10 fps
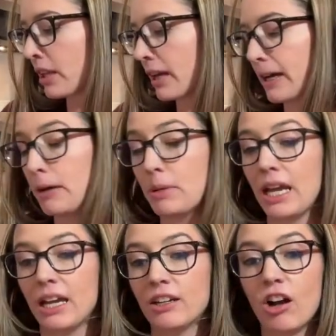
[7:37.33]

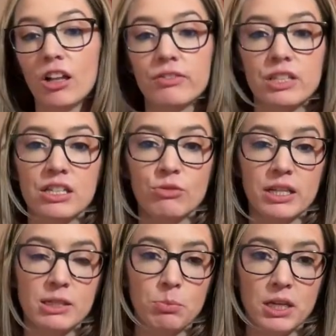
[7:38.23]
And all of these
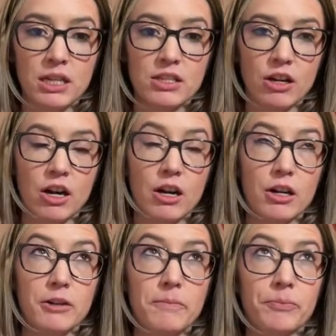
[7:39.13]
recipes
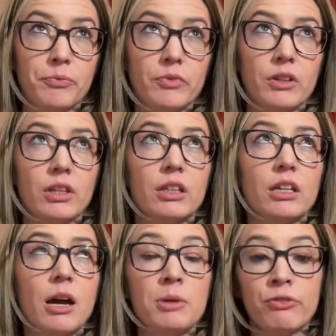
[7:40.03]
are
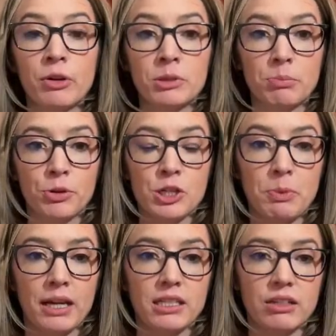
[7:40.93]
coming from the
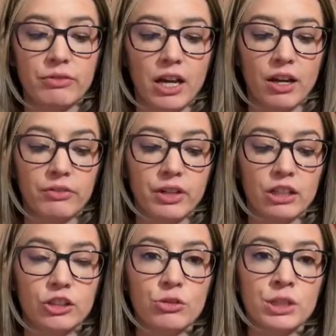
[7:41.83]
perspective of a
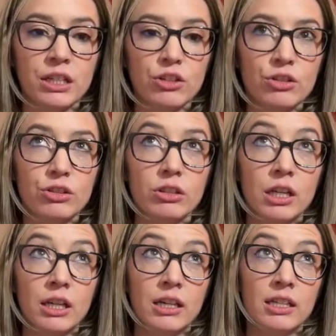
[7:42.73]
low nickel
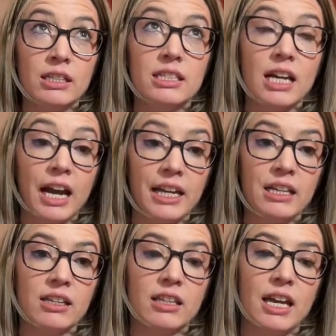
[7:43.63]

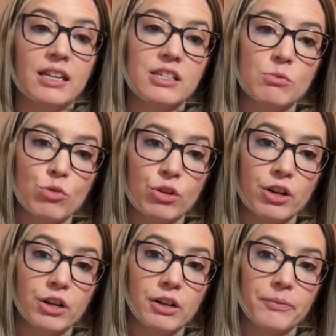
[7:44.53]
diet that is
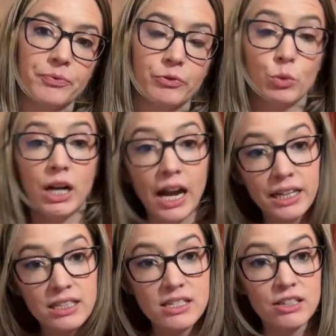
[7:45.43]
more what I
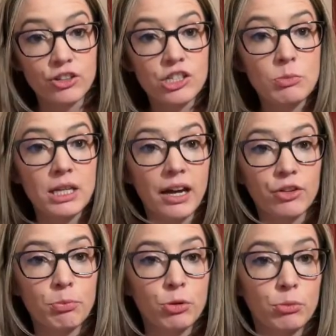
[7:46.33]
consider to be
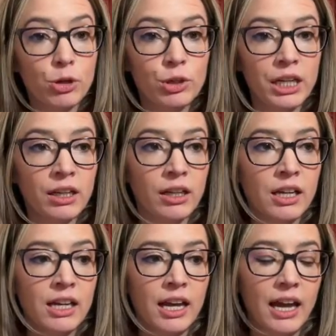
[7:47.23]
health promoting
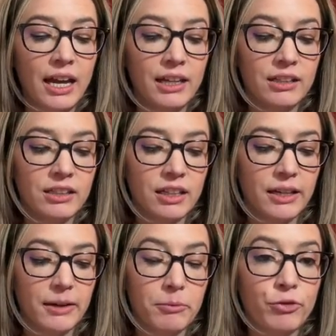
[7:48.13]
and
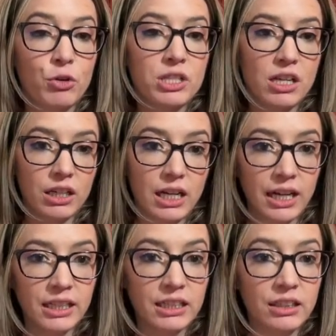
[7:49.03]
focus on
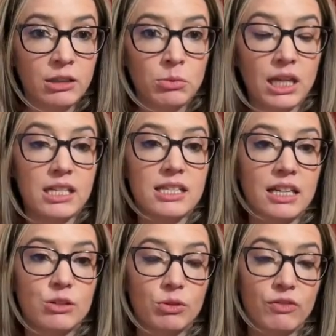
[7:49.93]
gut healing, because
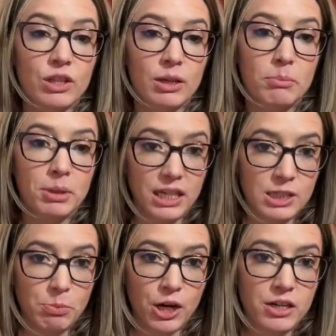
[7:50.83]
that's one of the
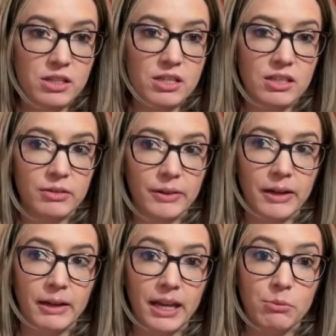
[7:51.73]
biggest parts
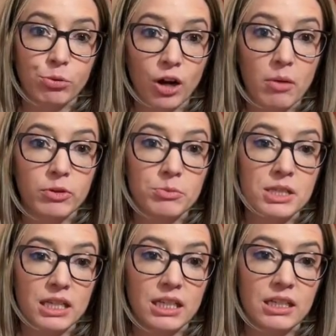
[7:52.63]
and
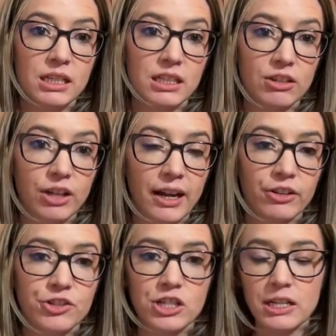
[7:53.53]
problems in nickel
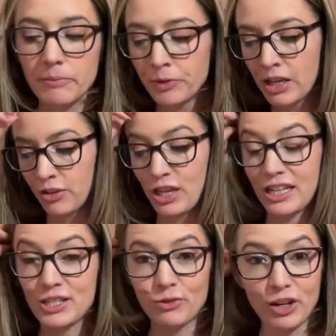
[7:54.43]
allergy that
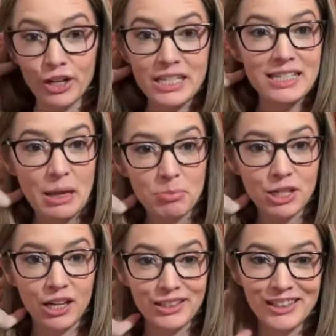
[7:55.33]
is very slept
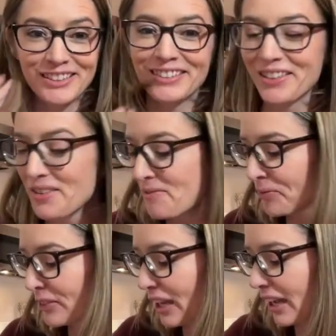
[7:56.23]
on.
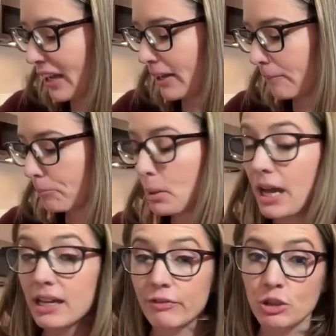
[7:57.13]

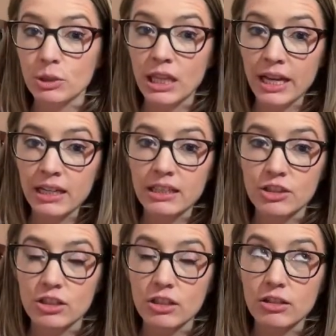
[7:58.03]
But if you would like
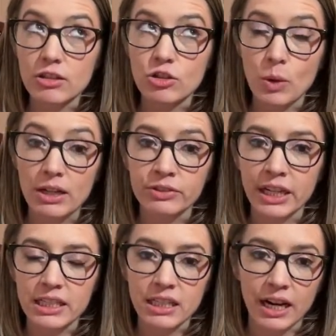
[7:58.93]

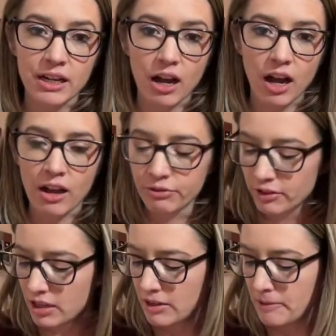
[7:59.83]
$12.99 off,
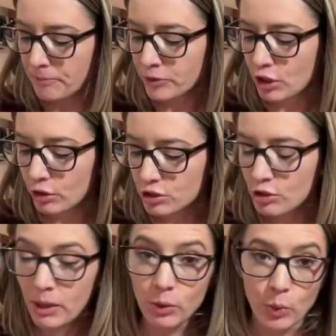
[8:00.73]
go to my